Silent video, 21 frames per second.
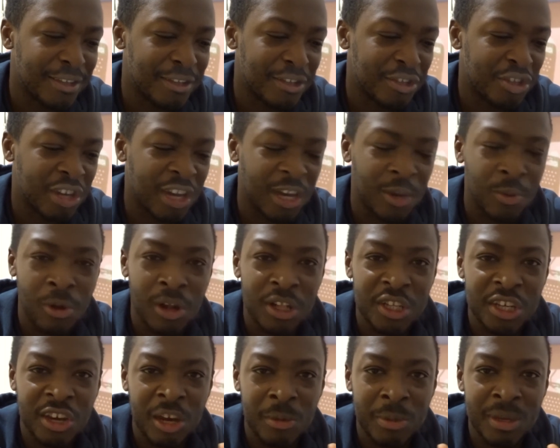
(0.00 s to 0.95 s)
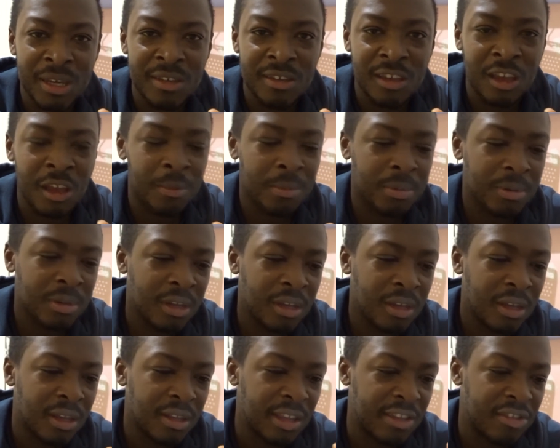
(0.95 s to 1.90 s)
cherry white cherry bees up,
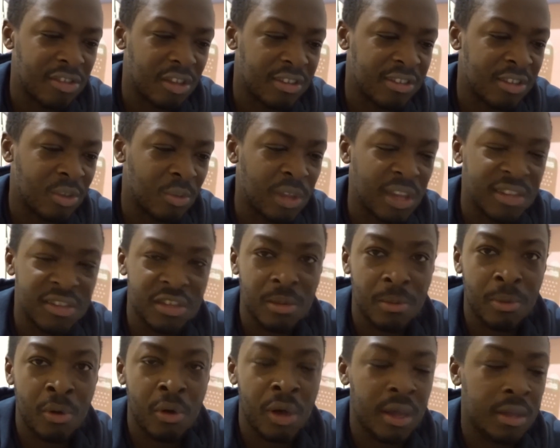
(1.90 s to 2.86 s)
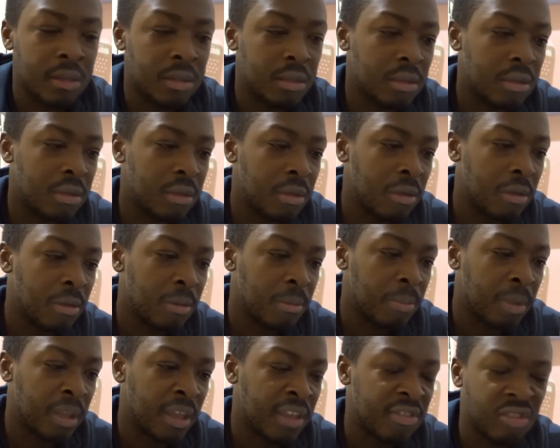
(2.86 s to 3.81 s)
and that's like still less than a pint,
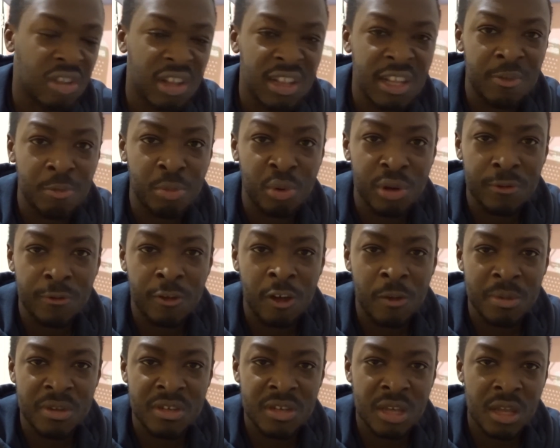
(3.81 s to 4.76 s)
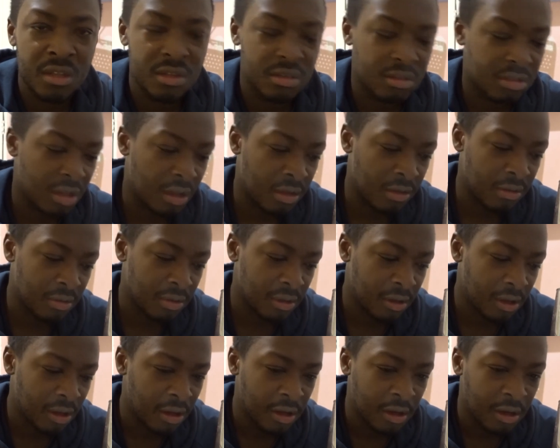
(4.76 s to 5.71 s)
but that's like 11.5%. So
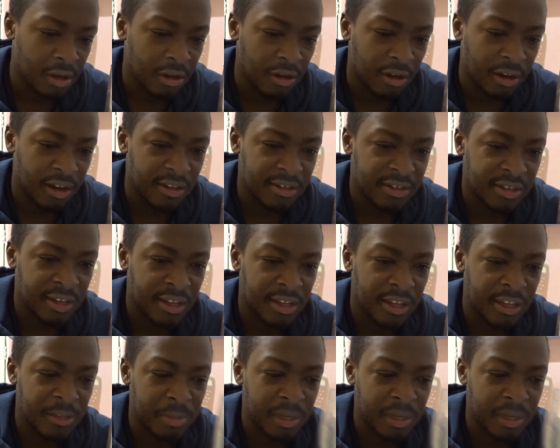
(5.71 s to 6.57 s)
I can see these